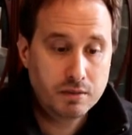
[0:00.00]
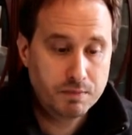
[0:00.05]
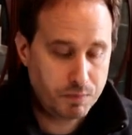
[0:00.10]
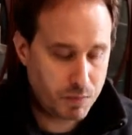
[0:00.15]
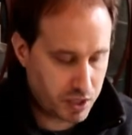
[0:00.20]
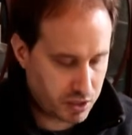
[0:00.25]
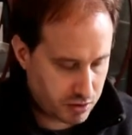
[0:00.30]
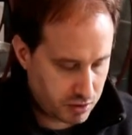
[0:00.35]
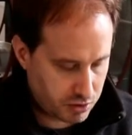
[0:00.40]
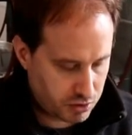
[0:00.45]

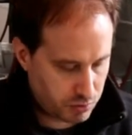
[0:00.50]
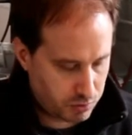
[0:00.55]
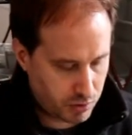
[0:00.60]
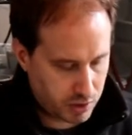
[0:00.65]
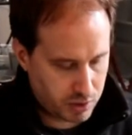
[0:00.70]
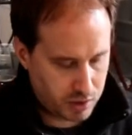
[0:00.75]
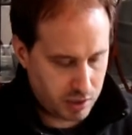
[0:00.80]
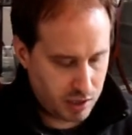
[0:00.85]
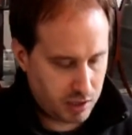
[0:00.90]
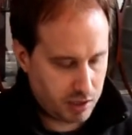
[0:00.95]
Like this
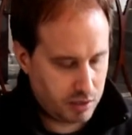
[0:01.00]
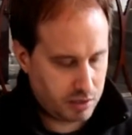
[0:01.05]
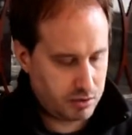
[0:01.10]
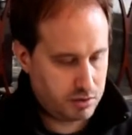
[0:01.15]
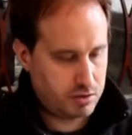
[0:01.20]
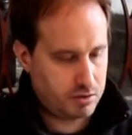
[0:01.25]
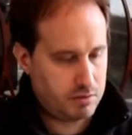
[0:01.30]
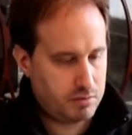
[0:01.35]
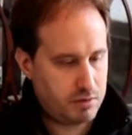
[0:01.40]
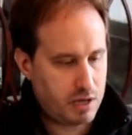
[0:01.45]
one
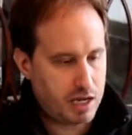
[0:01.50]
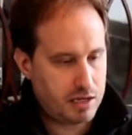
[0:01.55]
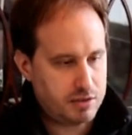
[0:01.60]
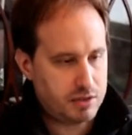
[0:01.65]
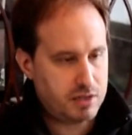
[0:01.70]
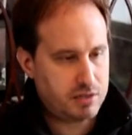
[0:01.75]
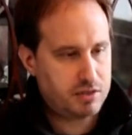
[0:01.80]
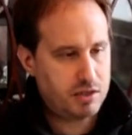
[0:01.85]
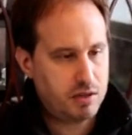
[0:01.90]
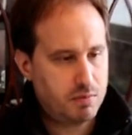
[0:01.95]
is, as
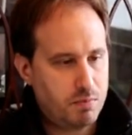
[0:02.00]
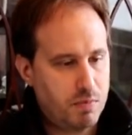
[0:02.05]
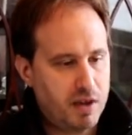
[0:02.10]
I said,